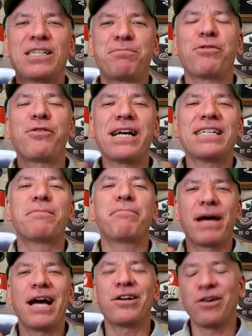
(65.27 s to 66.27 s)
experience
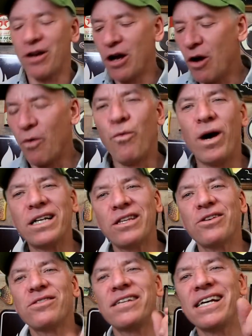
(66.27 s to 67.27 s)
better. One
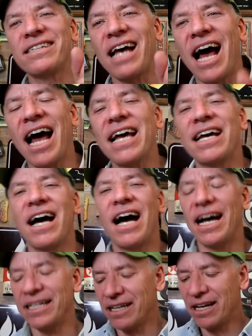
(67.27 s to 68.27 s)
of those things I
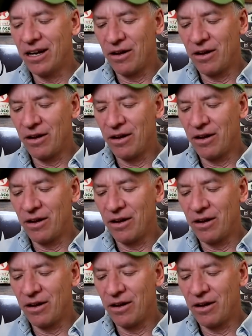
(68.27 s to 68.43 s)
got,